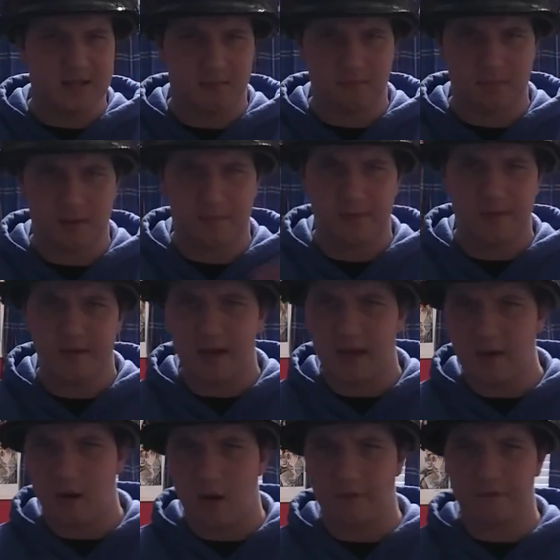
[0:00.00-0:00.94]
I'm completely
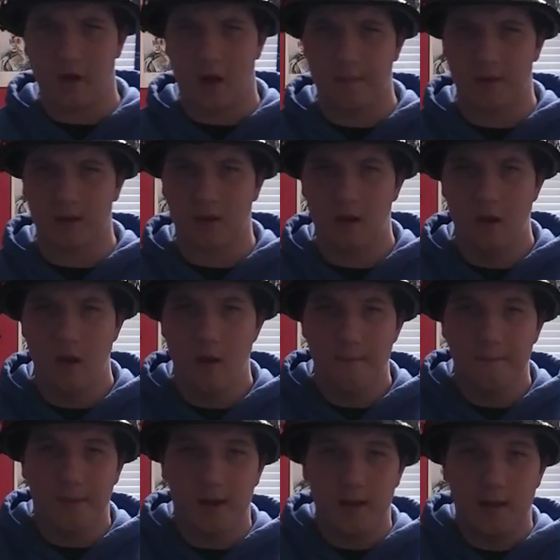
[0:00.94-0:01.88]
getting off topic,
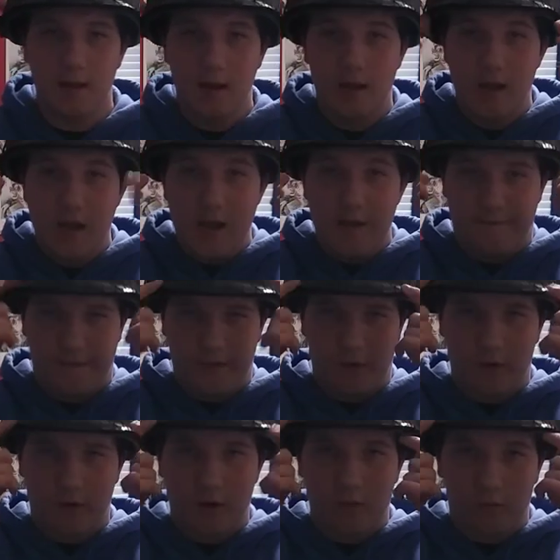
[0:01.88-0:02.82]
but if
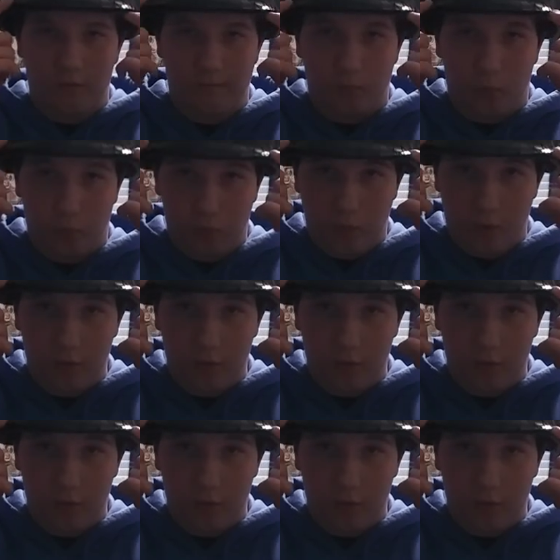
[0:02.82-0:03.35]
you're gonna run